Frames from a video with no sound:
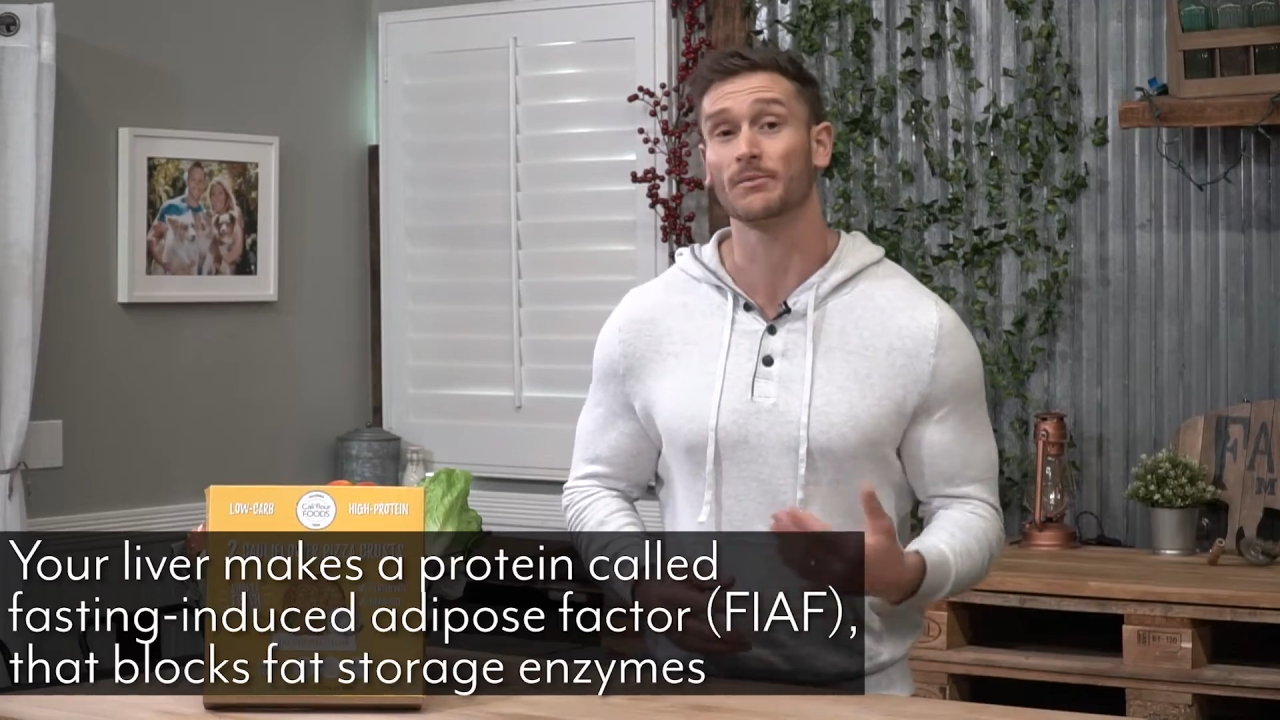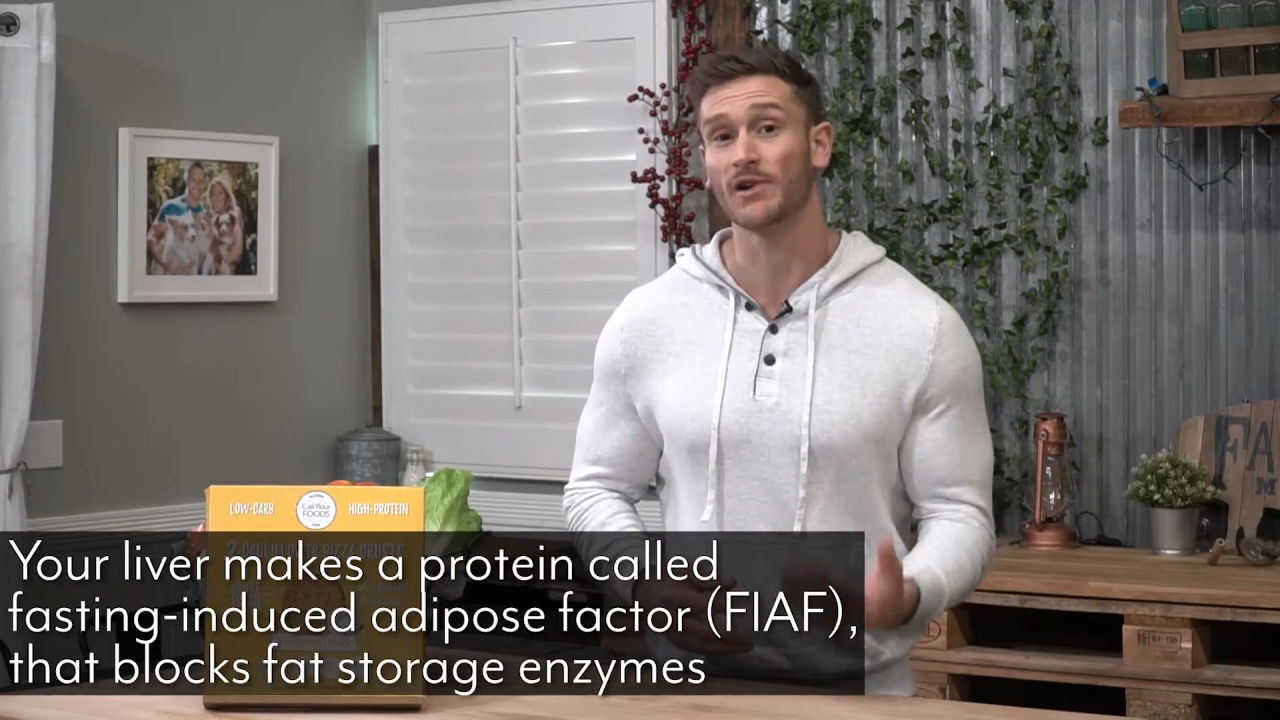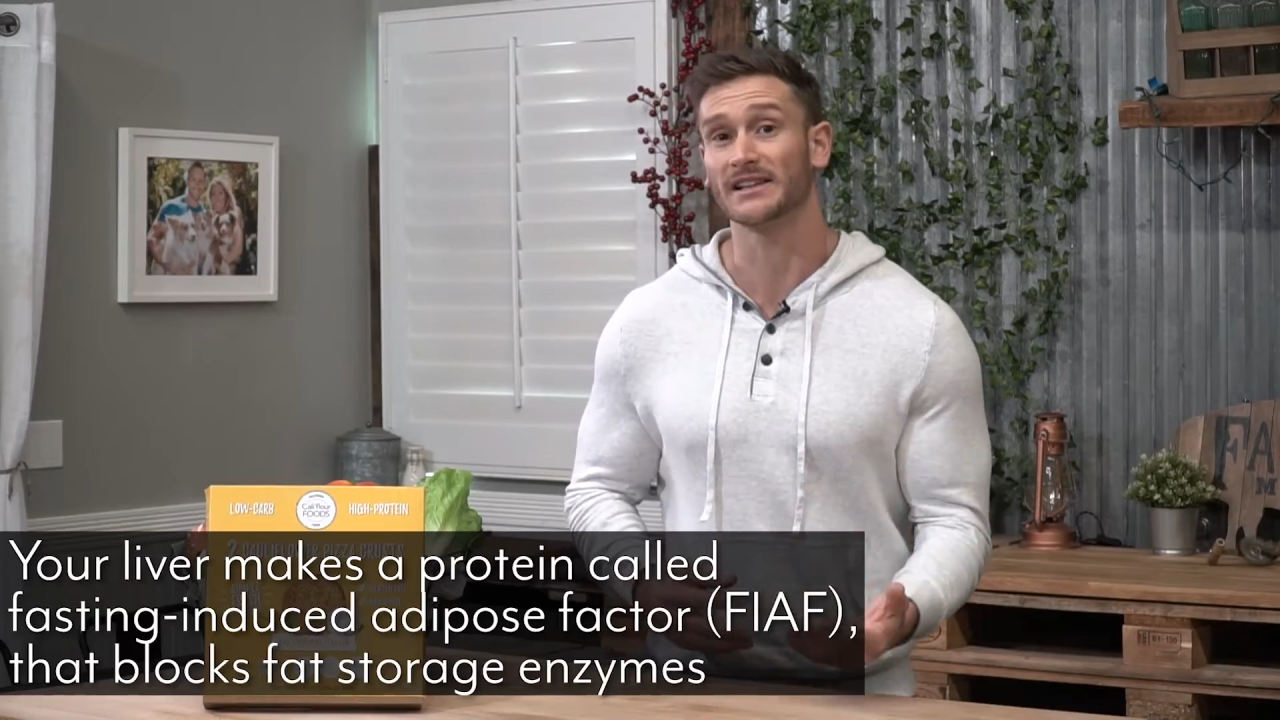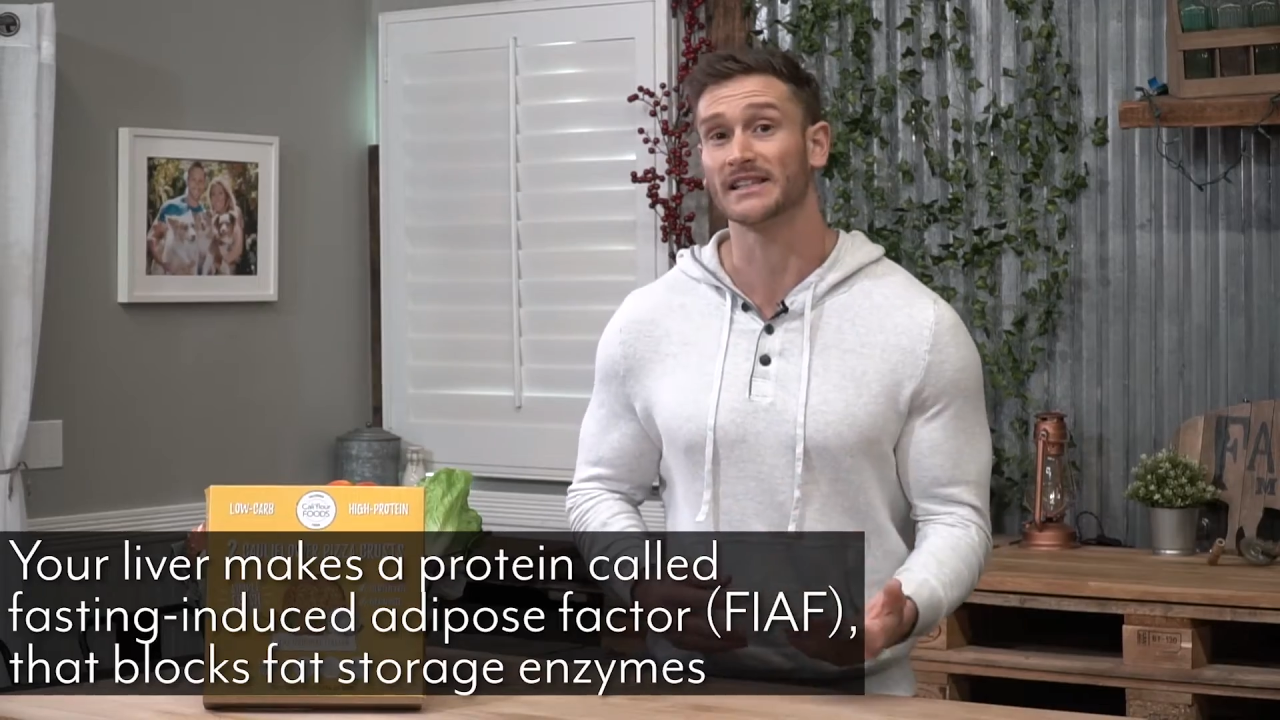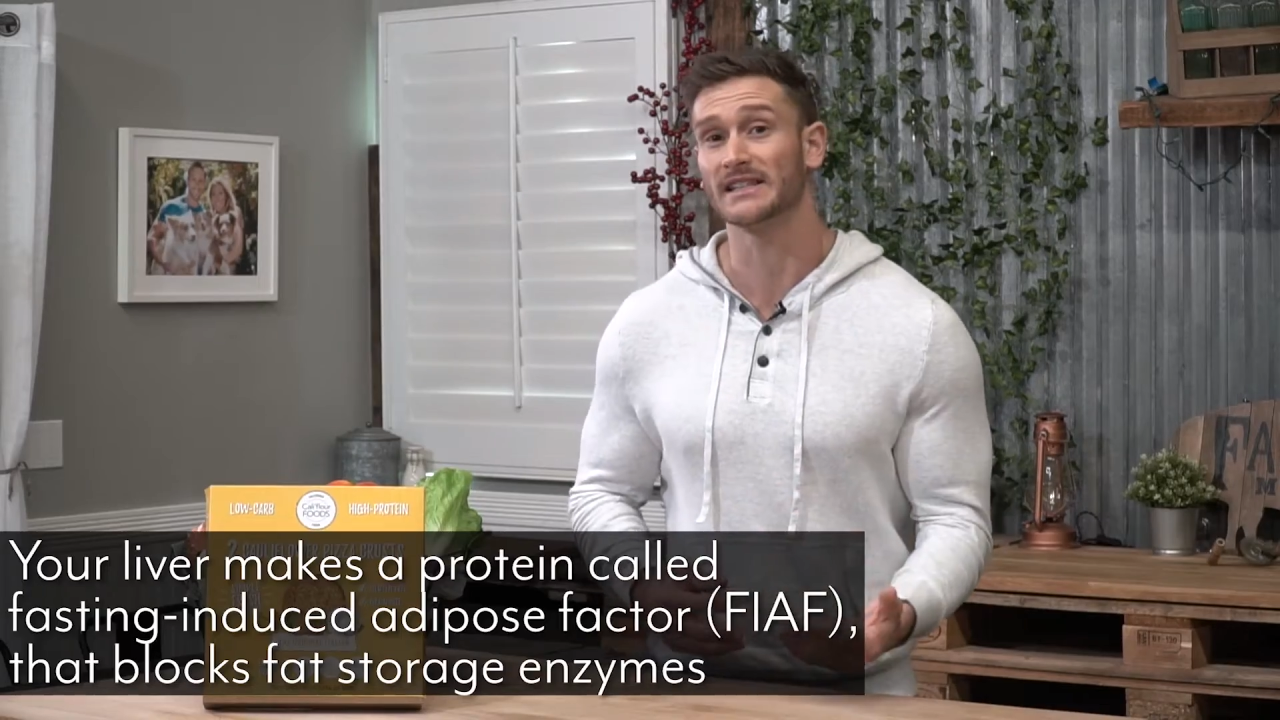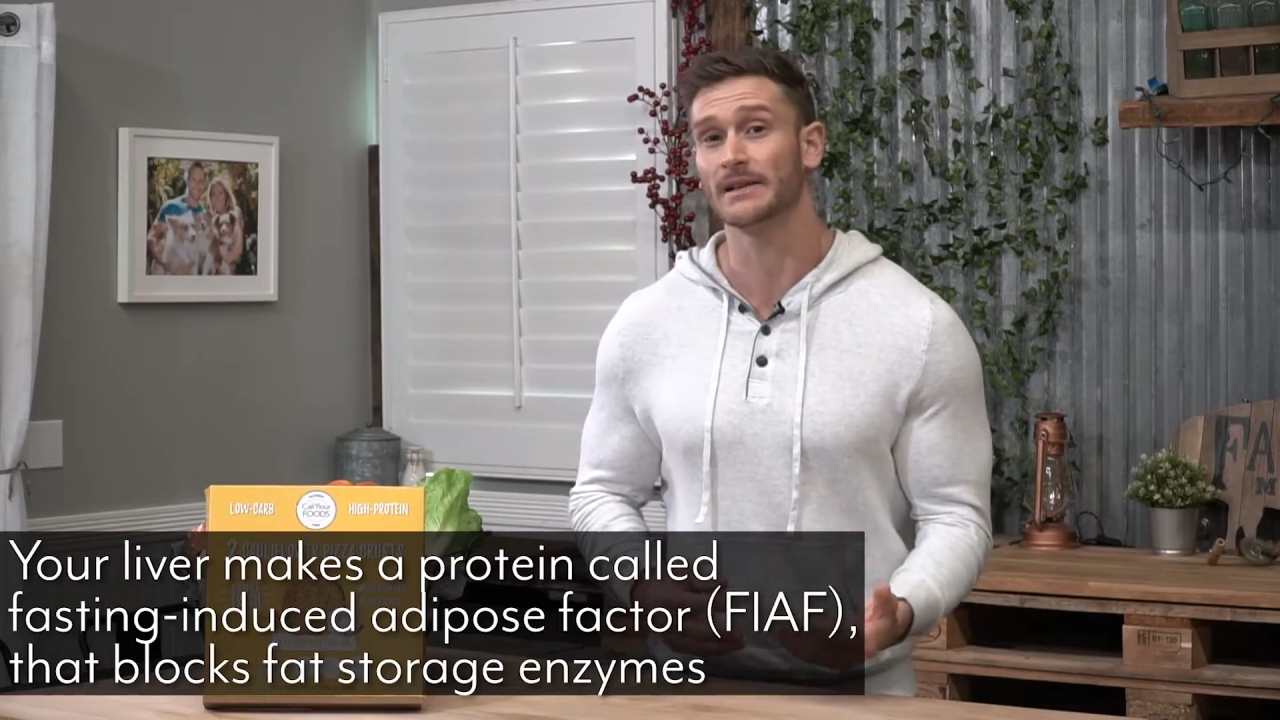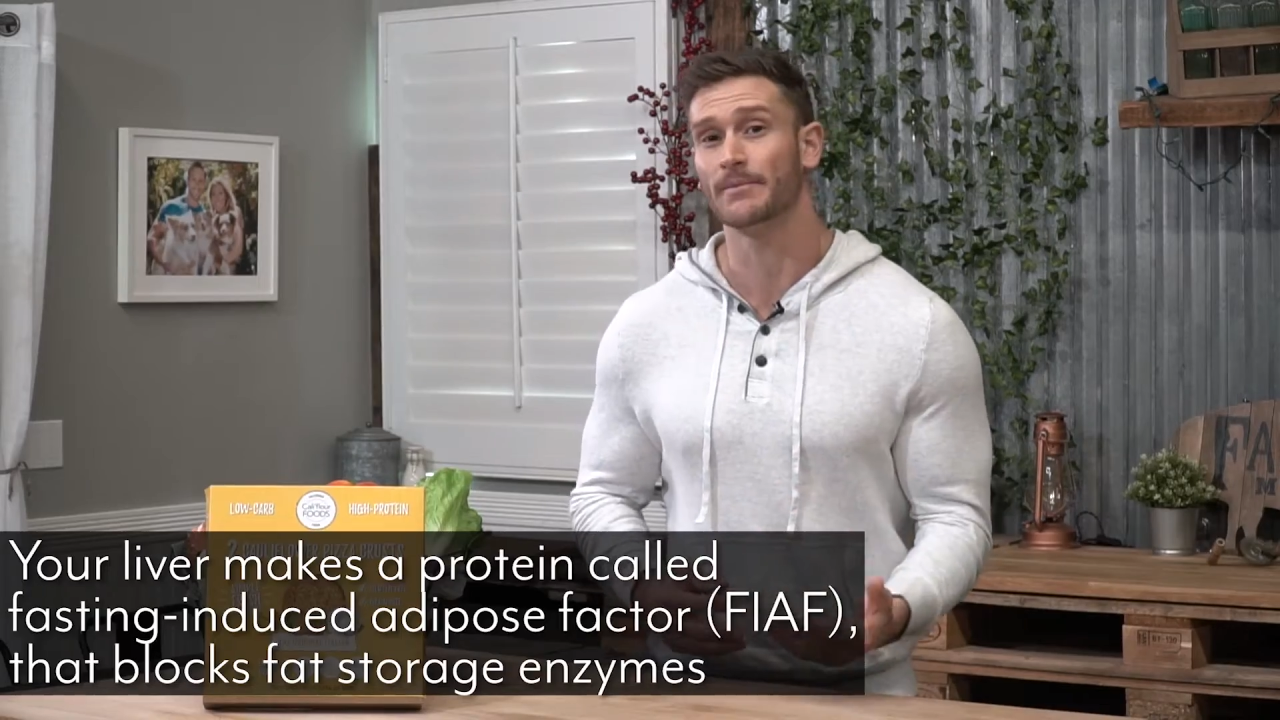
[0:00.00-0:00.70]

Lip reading: process in the